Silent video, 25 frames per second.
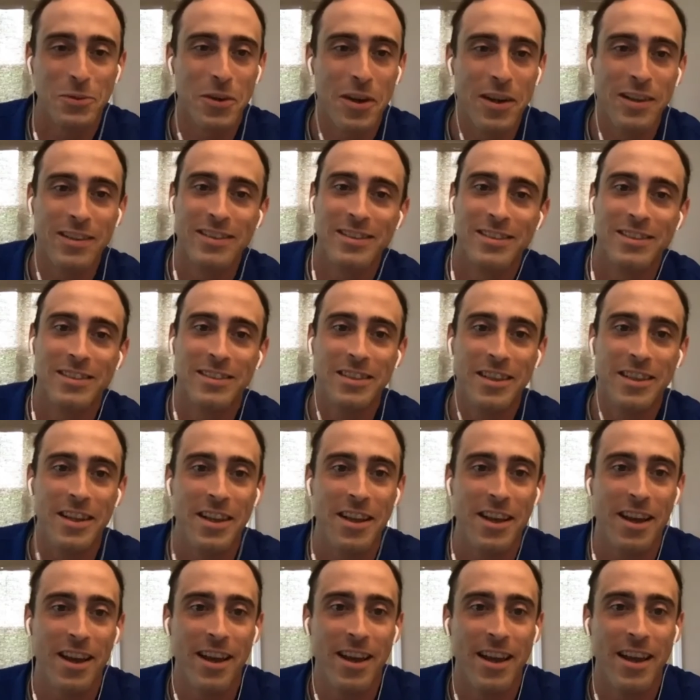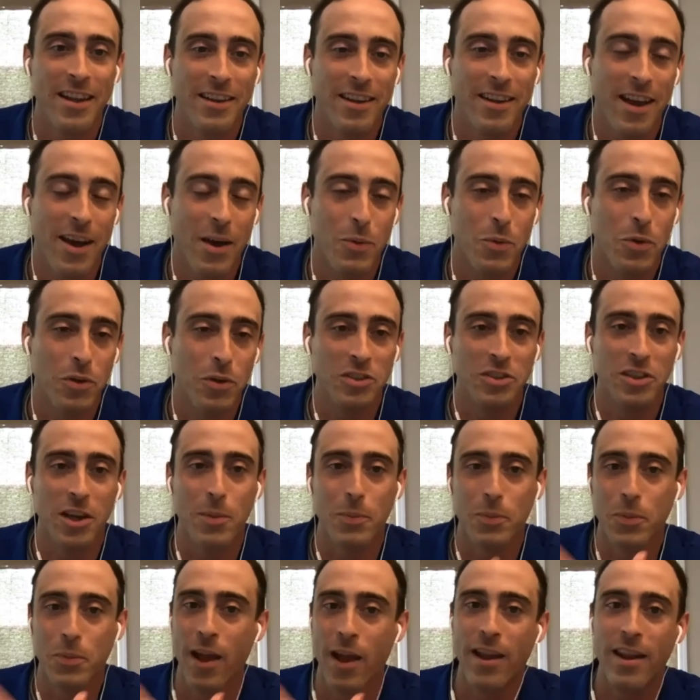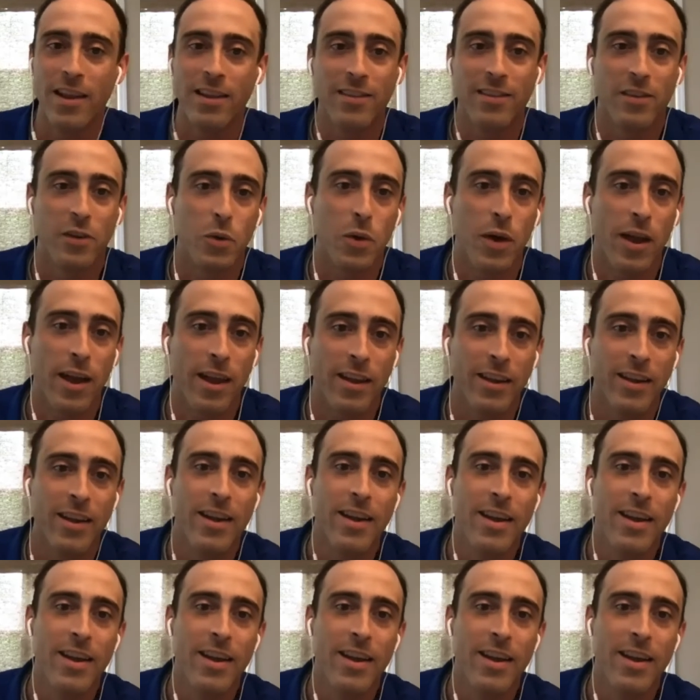Great to see you, and we'll jump right into it.